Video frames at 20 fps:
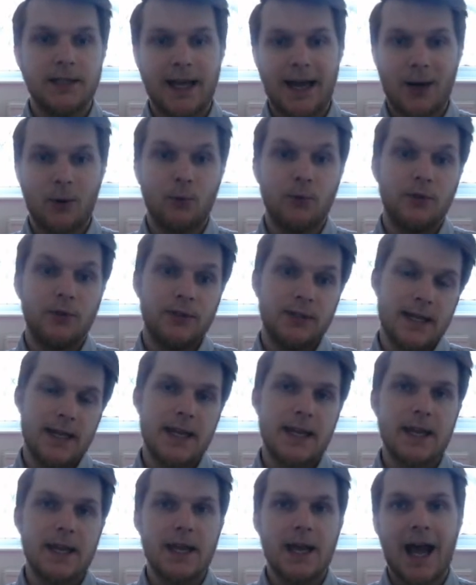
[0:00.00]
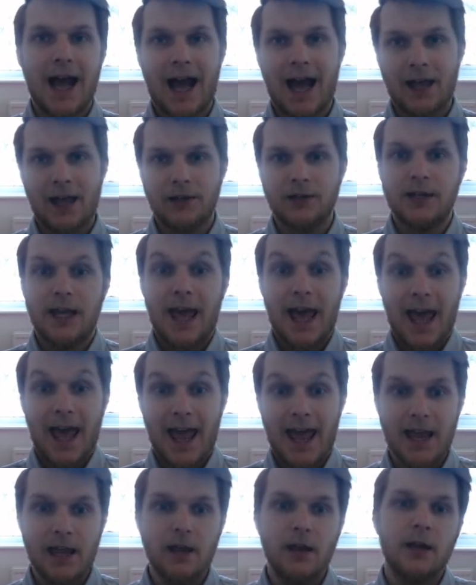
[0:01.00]
down D, and
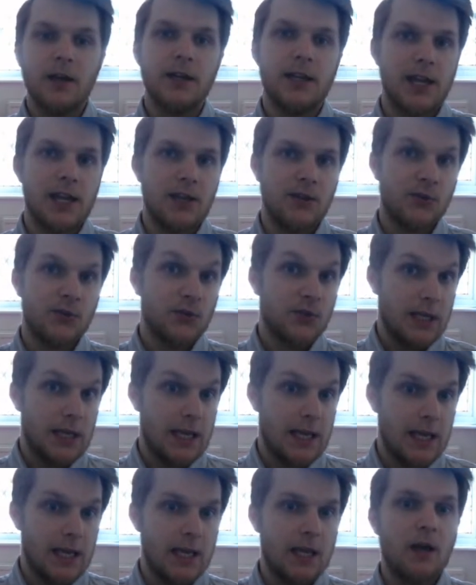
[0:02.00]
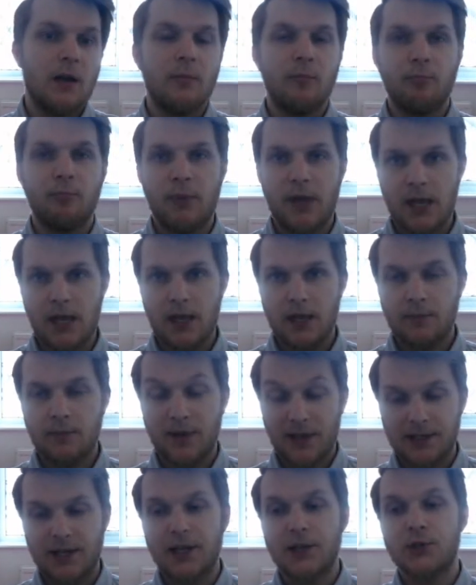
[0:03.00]
A, eats E, B,
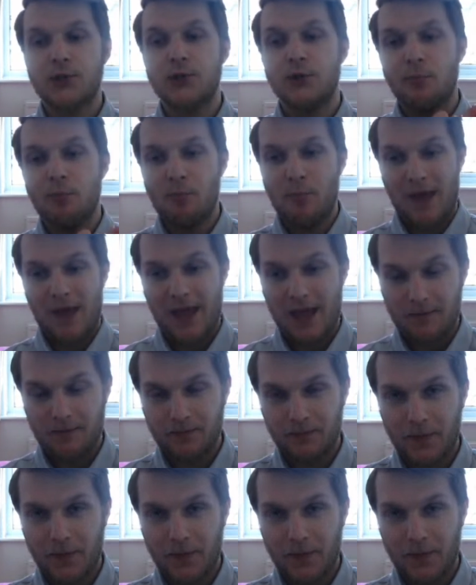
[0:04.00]
biscuits B.